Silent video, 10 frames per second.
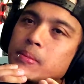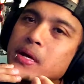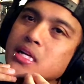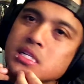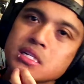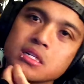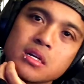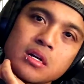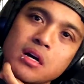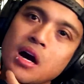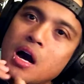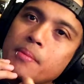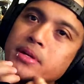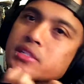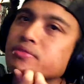imagine how
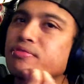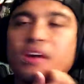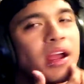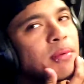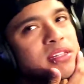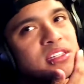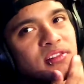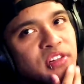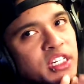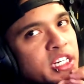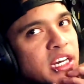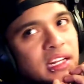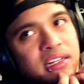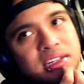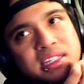much fragments of
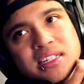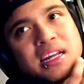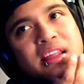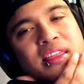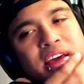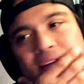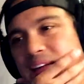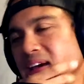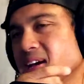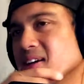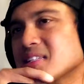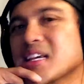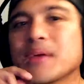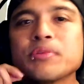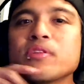shit is in that thing. He just
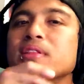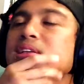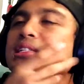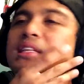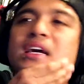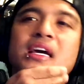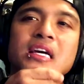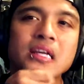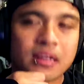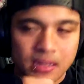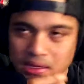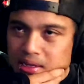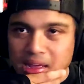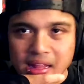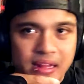kept doing this thing
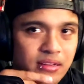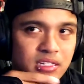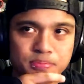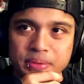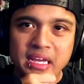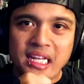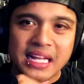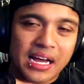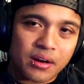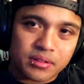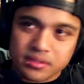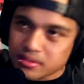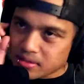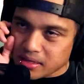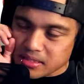and then just being loud
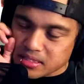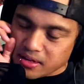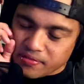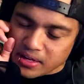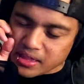and stuff like